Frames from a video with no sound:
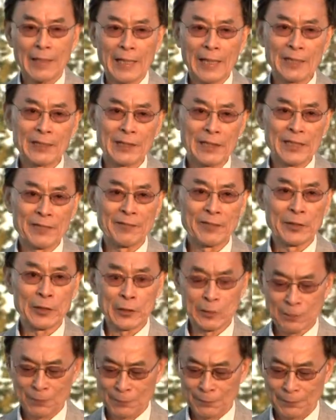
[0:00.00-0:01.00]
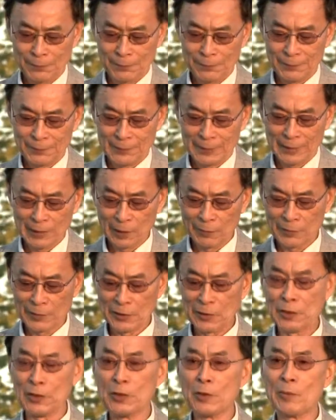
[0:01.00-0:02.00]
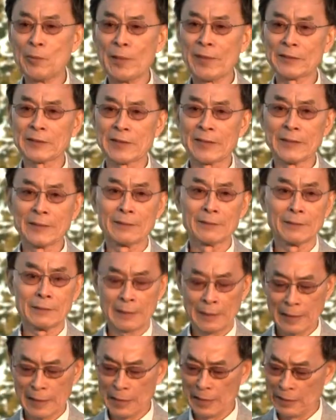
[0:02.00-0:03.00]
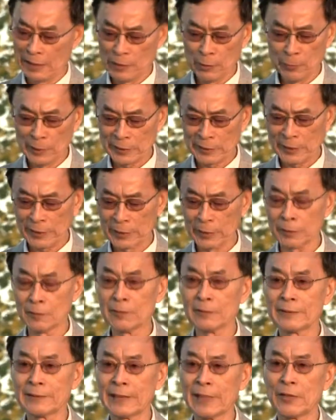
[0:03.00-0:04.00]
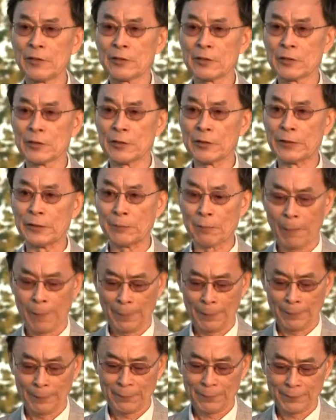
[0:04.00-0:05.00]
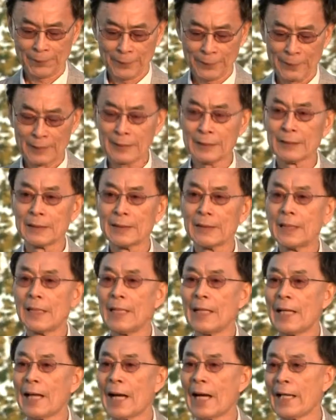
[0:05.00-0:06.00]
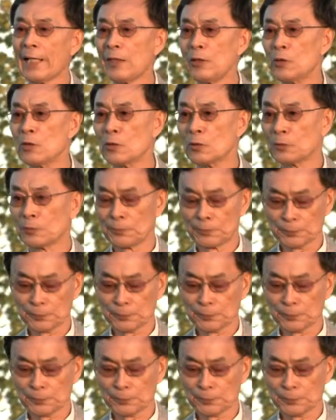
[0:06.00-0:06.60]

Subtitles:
Hadleyville of the New Mexico territory. High noon.